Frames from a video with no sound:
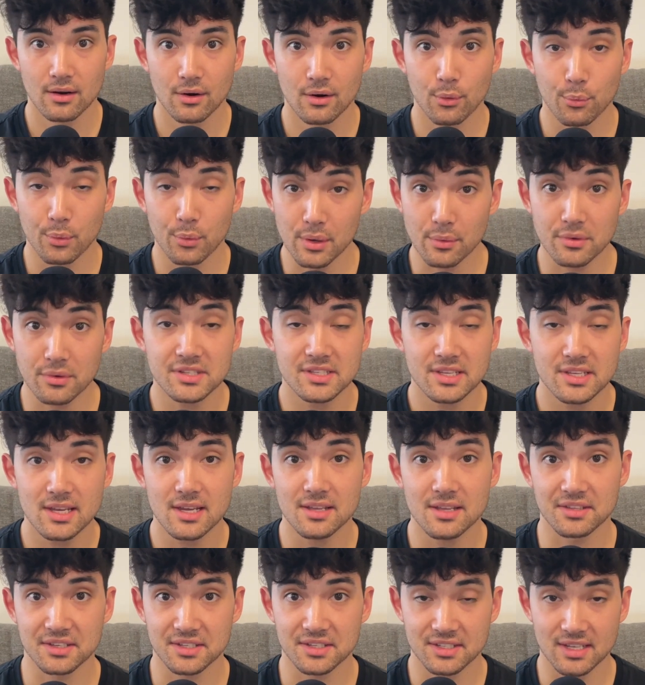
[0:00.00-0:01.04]
We were
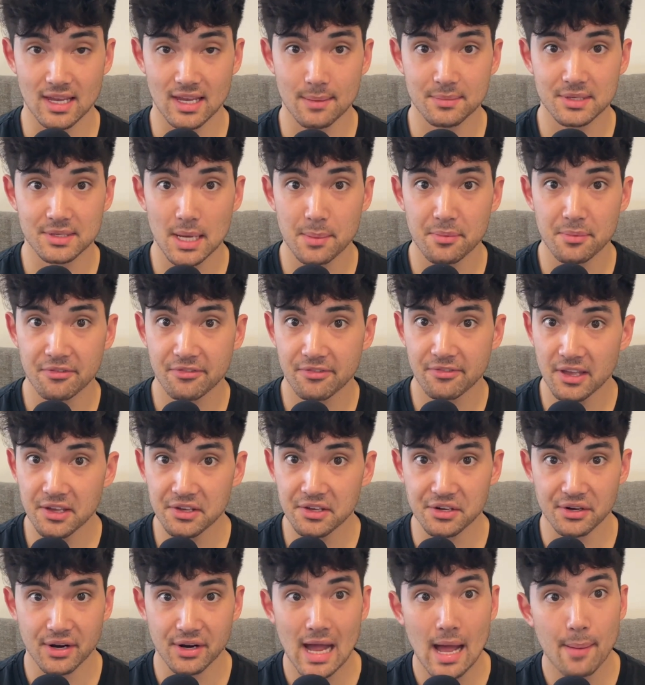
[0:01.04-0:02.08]
seeing the same type of
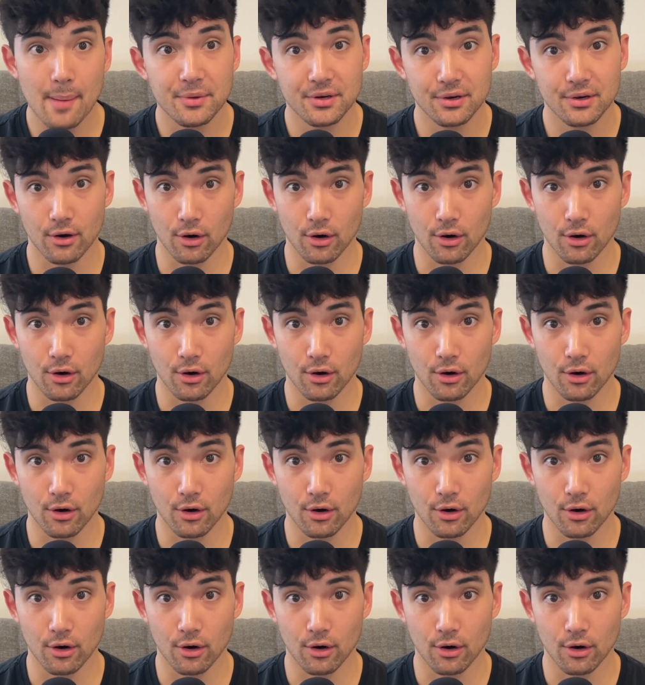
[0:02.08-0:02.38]
failure happen